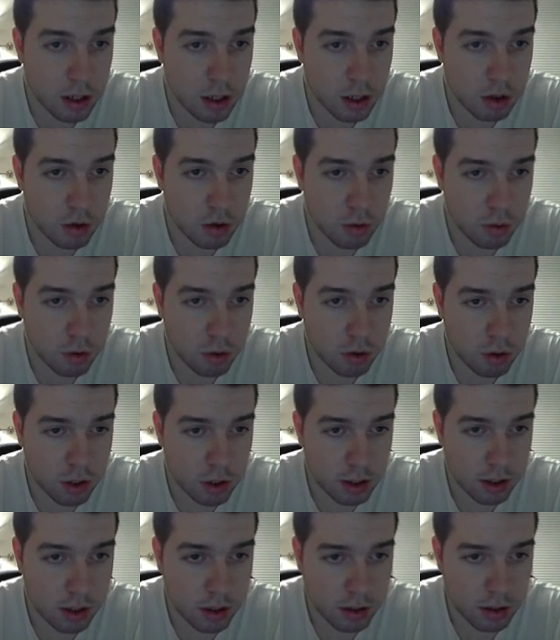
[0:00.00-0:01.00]

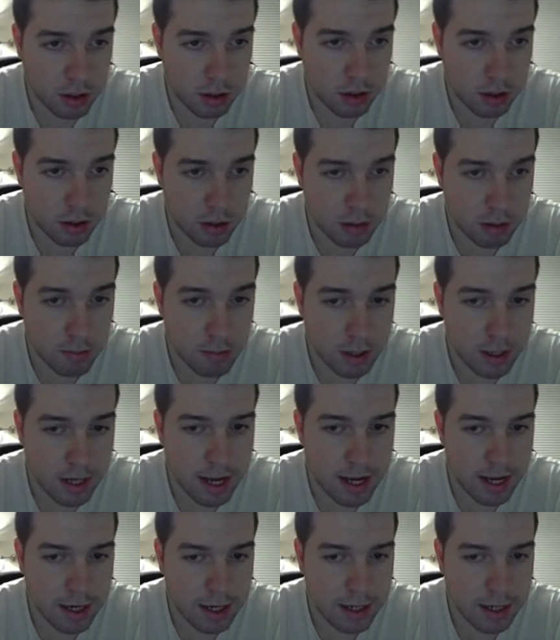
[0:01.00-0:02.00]
towards
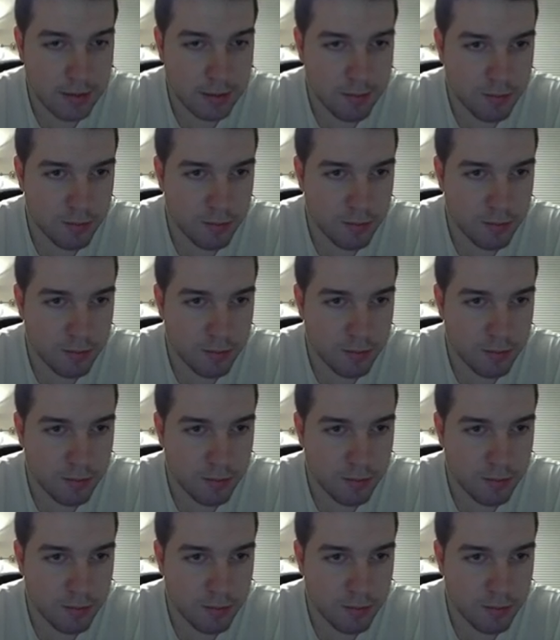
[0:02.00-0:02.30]
Banana,